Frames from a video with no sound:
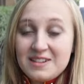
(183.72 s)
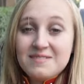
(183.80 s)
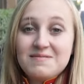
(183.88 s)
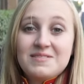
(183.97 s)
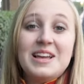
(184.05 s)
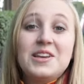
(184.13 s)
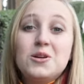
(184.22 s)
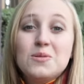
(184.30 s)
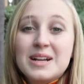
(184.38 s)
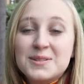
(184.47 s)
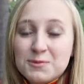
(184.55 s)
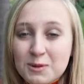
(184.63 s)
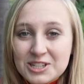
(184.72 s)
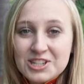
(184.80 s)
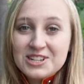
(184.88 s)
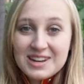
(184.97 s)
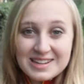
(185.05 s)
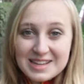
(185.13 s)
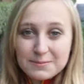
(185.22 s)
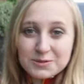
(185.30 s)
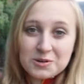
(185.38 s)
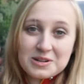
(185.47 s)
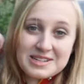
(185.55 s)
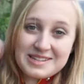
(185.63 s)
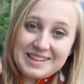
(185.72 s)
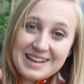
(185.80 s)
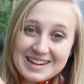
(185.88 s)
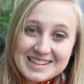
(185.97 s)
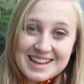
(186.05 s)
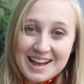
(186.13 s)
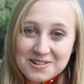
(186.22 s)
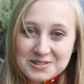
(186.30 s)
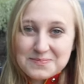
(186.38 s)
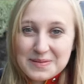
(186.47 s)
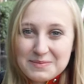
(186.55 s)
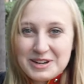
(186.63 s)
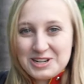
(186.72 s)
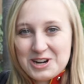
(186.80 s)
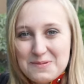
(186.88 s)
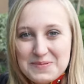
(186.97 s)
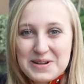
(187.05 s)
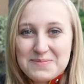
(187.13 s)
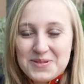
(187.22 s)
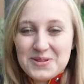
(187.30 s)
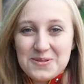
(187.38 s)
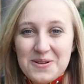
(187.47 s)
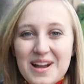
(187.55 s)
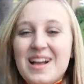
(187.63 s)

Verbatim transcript: And thank you guys for watching today's episode of Disneyland Insiders and Bippity Shoppity Boo.